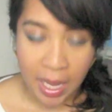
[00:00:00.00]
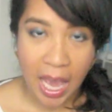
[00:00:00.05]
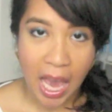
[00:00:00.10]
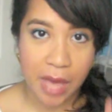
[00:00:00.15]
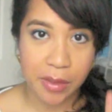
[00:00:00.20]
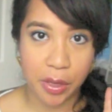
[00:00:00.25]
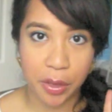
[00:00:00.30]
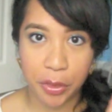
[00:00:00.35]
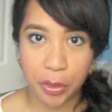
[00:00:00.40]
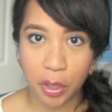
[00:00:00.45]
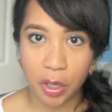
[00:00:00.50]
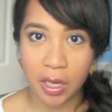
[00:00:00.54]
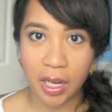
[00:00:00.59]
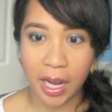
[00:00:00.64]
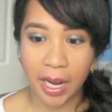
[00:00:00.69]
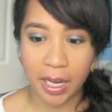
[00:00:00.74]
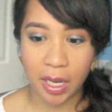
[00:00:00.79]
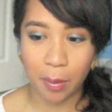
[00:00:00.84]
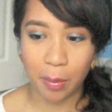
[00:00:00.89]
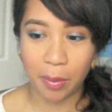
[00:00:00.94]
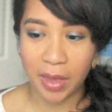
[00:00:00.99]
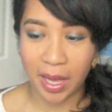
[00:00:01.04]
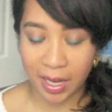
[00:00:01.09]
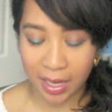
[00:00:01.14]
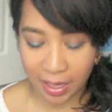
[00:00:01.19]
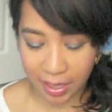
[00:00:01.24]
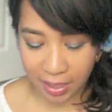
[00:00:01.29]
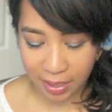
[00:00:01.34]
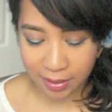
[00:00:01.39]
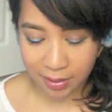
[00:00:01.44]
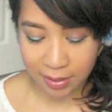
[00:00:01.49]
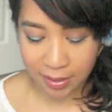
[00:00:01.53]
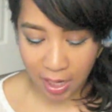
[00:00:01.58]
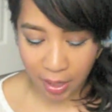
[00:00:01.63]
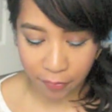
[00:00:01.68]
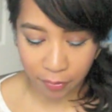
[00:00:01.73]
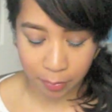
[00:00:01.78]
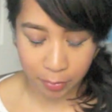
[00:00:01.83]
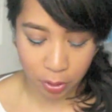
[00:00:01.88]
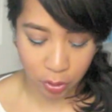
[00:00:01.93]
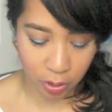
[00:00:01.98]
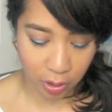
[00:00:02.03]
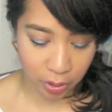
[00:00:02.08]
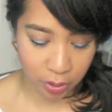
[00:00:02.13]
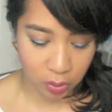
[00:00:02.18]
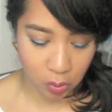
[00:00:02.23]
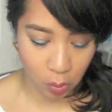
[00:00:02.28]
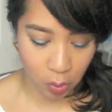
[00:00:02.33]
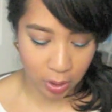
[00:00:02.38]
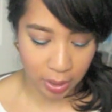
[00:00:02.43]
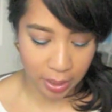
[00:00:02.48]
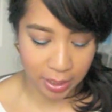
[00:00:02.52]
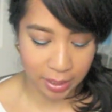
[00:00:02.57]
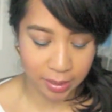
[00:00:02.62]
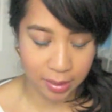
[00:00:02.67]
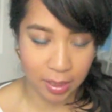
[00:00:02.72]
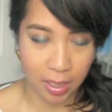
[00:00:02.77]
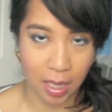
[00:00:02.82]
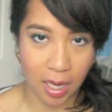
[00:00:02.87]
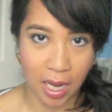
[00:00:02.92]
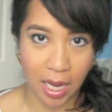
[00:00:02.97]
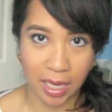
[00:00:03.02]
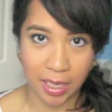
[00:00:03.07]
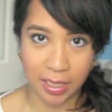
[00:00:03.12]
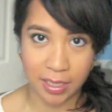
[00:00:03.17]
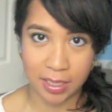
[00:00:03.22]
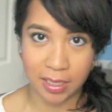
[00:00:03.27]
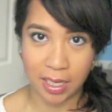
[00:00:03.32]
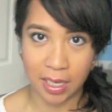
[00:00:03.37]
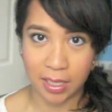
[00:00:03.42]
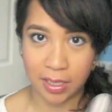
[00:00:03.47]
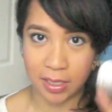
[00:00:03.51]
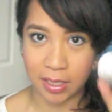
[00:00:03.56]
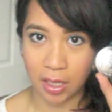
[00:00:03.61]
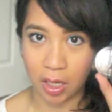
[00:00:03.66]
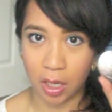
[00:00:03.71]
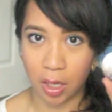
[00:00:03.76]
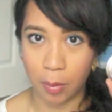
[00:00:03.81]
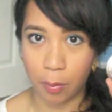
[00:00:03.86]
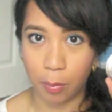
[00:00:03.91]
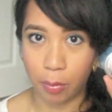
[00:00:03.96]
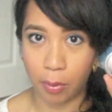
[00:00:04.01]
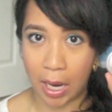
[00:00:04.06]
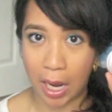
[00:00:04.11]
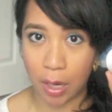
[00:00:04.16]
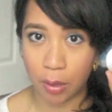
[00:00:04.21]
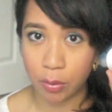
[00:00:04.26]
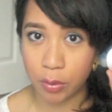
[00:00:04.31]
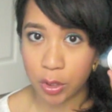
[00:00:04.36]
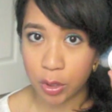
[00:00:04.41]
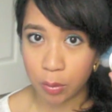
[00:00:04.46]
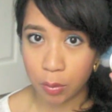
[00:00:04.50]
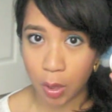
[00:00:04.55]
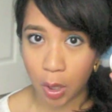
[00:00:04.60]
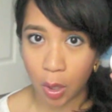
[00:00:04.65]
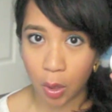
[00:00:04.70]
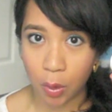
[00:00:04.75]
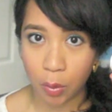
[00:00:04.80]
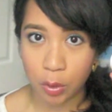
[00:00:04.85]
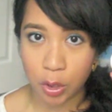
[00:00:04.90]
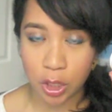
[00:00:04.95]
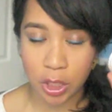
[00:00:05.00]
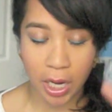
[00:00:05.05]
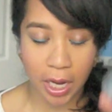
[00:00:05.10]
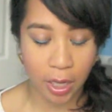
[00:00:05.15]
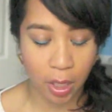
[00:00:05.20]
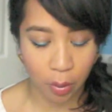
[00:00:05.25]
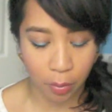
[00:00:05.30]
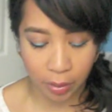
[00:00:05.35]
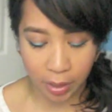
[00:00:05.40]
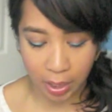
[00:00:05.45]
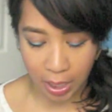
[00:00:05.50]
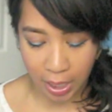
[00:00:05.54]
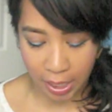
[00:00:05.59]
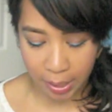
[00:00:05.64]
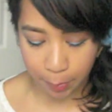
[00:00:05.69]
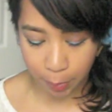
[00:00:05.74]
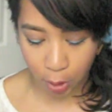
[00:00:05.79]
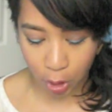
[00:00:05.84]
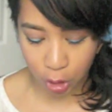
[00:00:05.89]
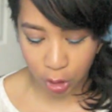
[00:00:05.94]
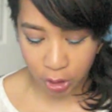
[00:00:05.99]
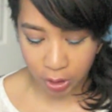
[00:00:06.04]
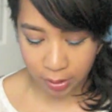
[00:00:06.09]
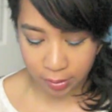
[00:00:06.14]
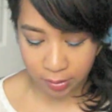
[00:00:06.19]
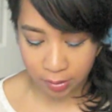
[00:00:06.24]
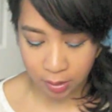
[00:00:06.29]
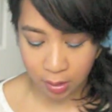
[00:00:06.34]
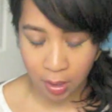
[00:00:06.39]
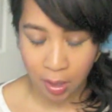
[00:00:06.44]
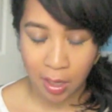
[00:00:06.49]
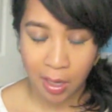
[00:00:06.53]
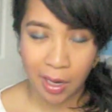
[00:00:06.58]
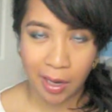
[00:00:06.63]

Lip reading: And the third item that is not from the drugstore is the Anastasia Brow Duo shadow that I purchased